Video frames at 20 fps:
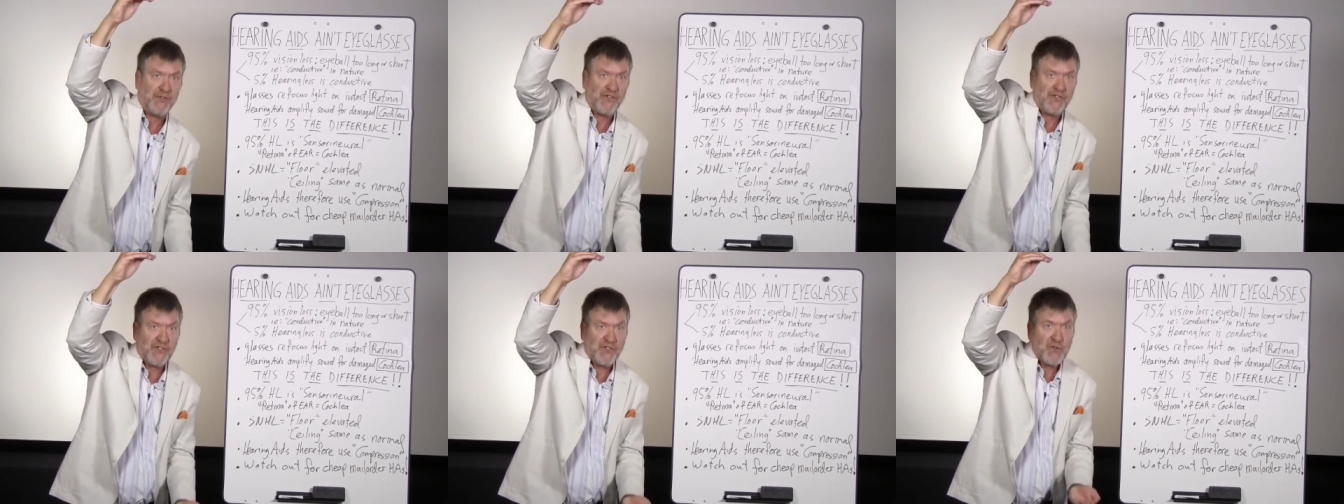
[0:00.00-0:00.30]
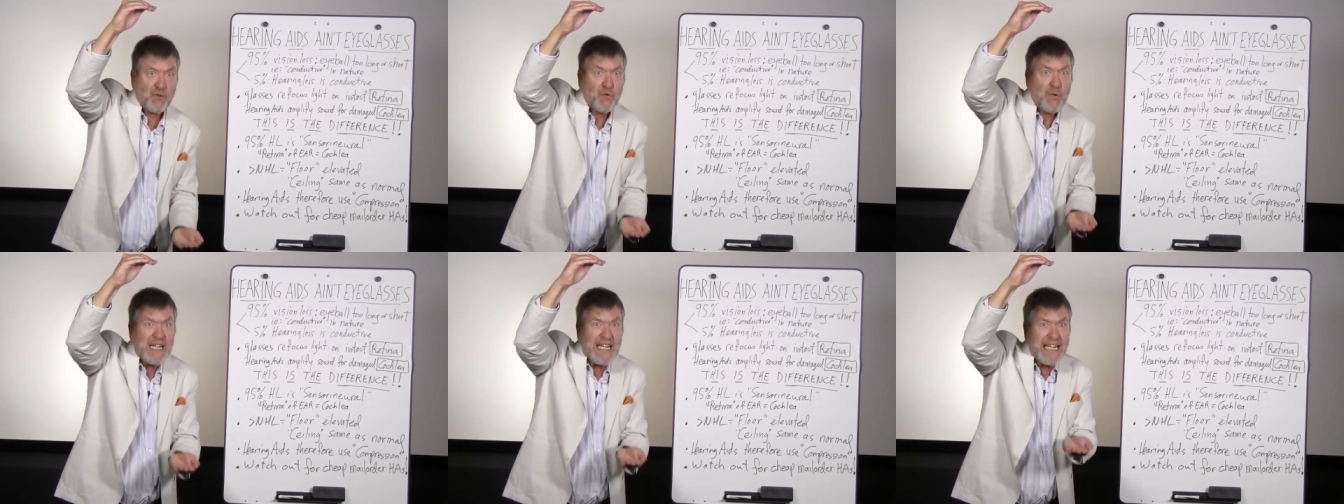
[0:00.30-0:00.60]
and
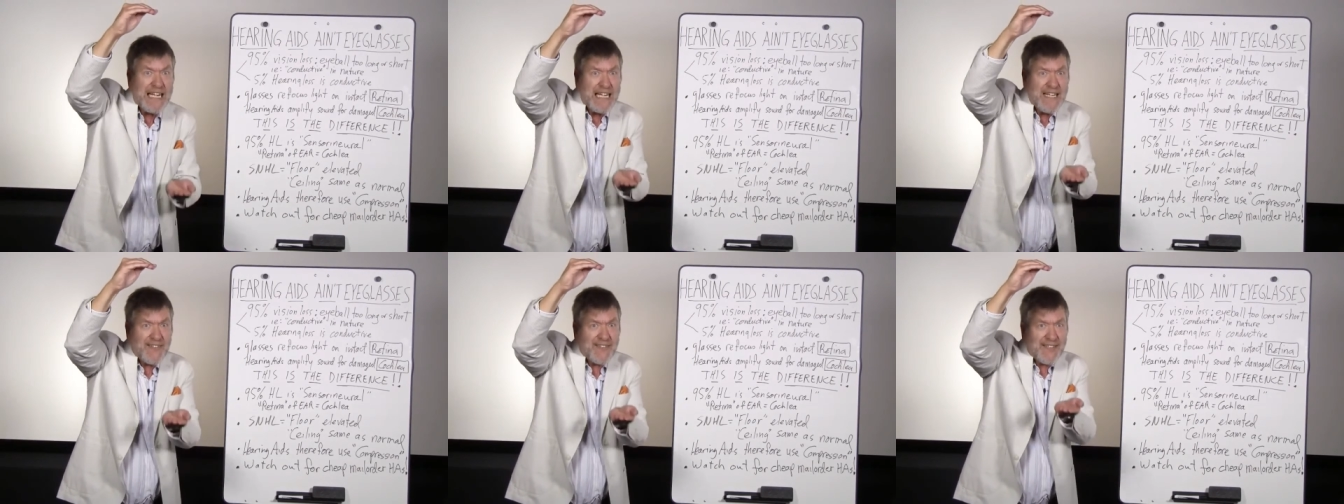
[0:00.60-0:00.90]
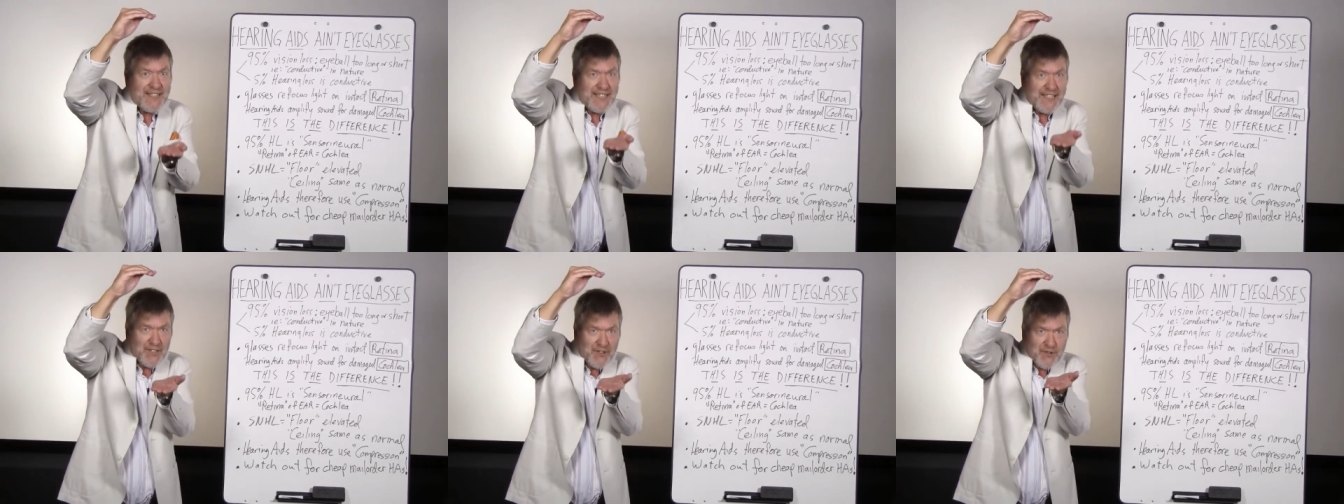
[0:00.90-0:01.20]
squeeze
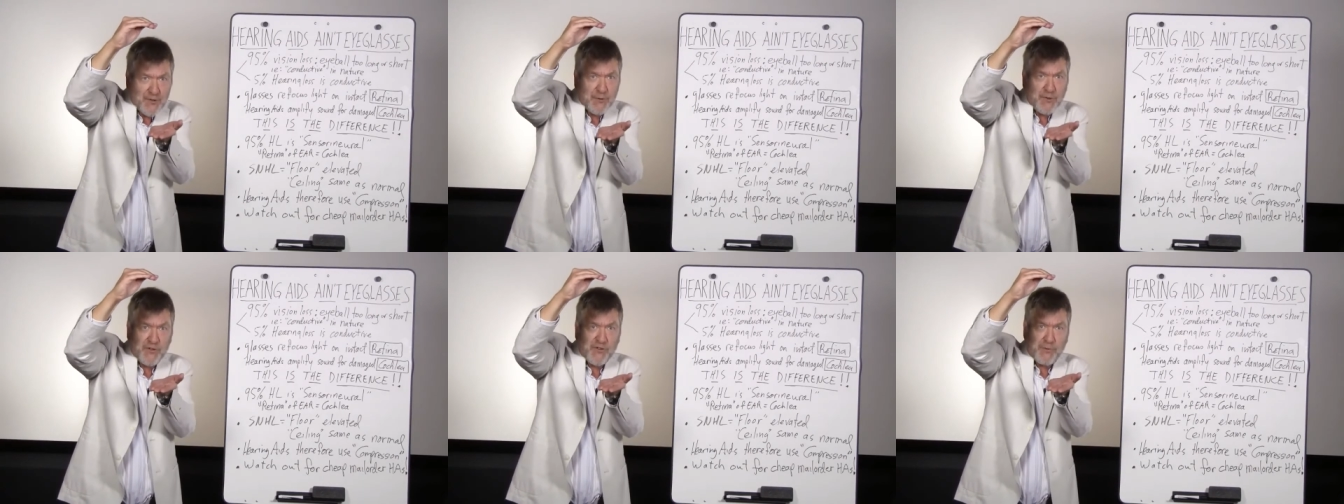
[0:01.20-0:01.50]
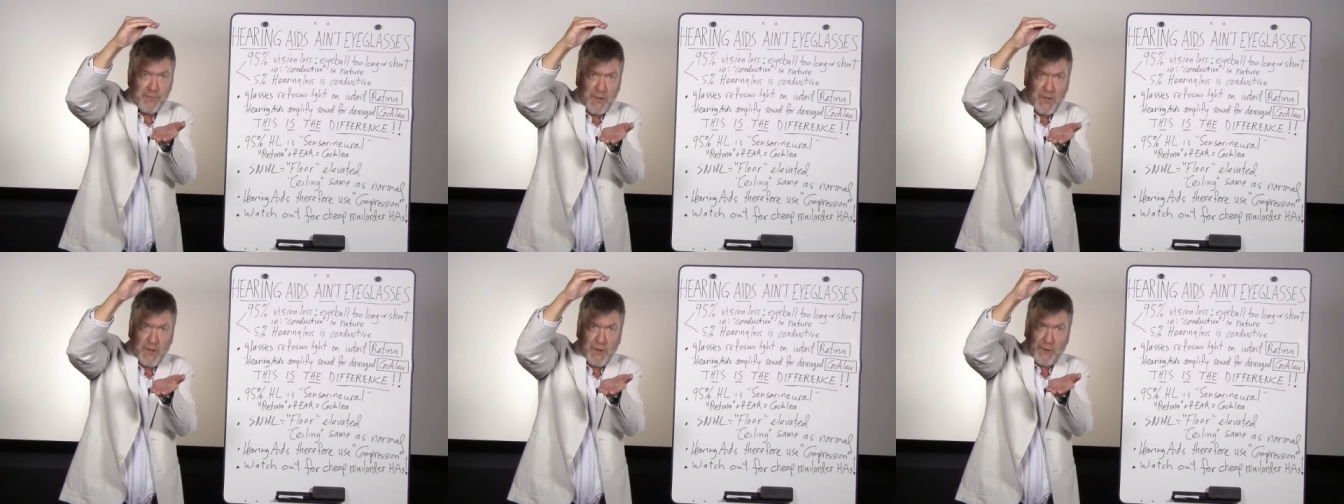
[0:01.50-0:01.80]
it into a
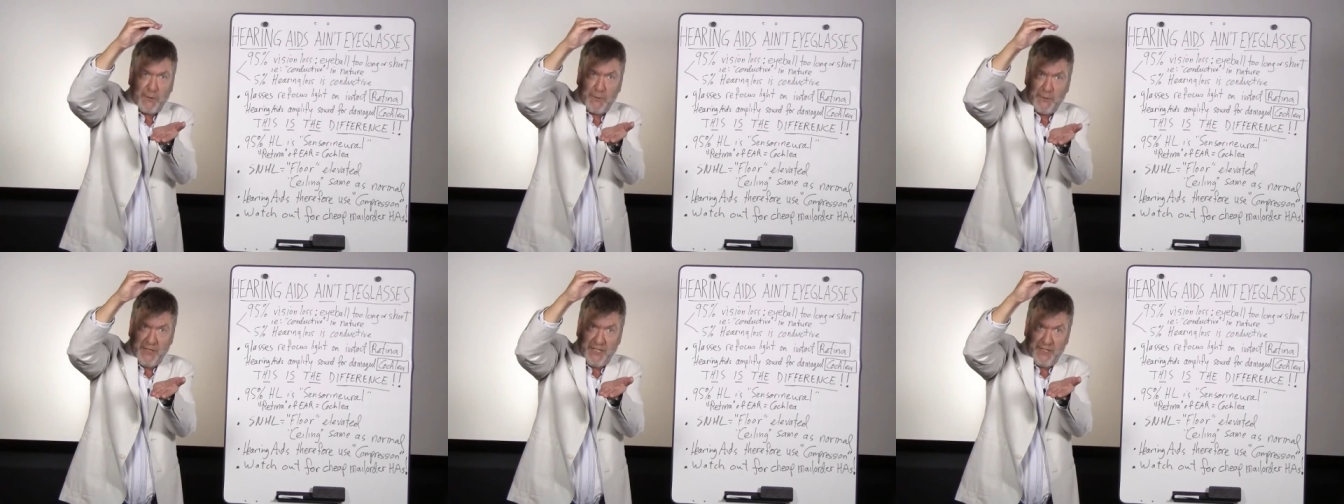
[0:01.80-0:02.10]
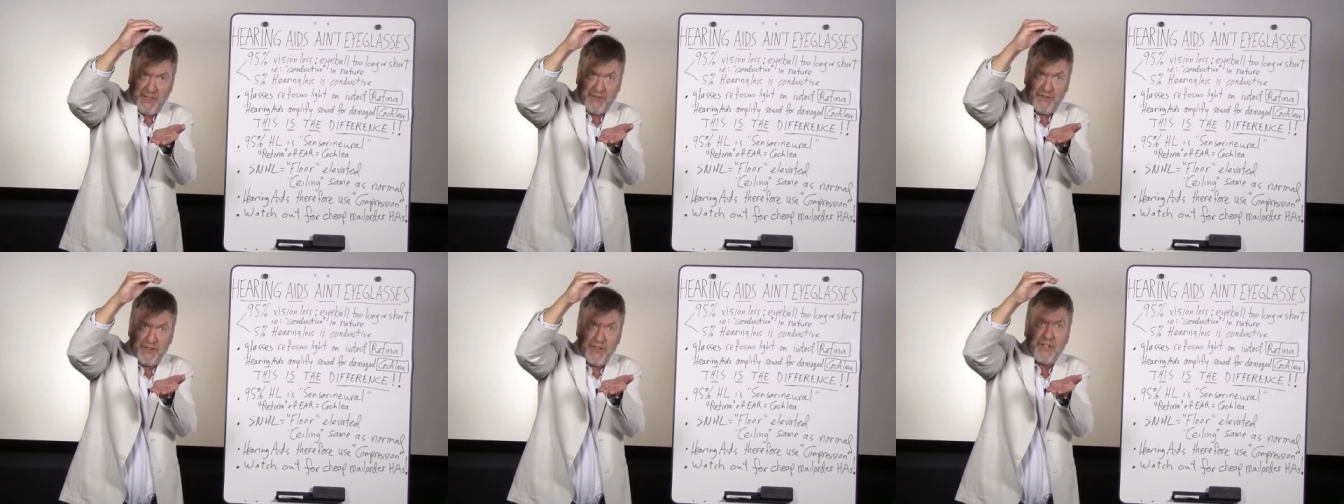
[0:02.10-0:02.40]
smaller
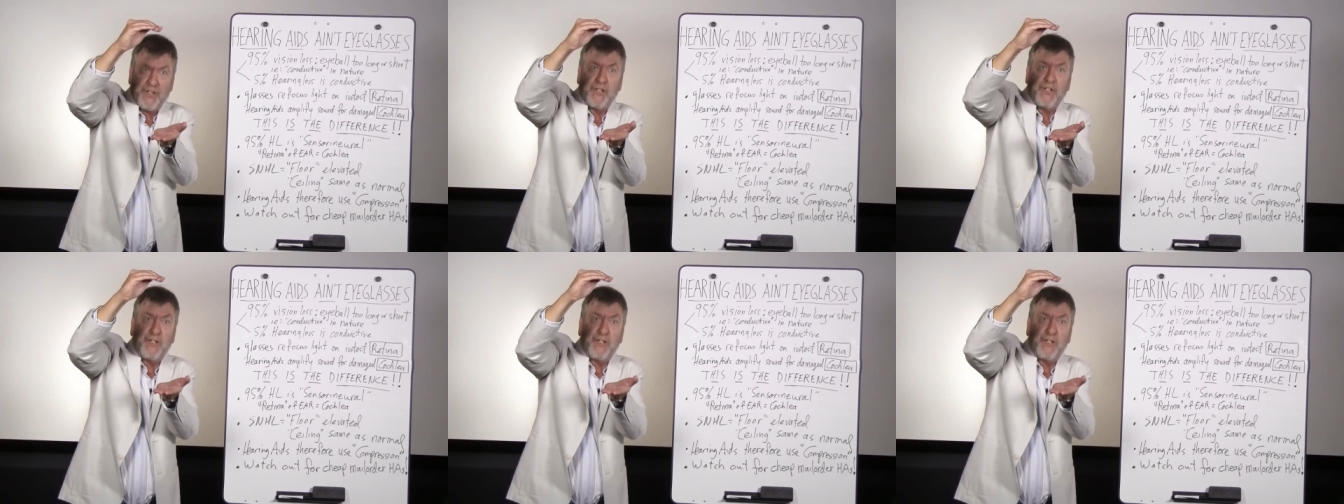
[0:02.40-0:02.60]
range.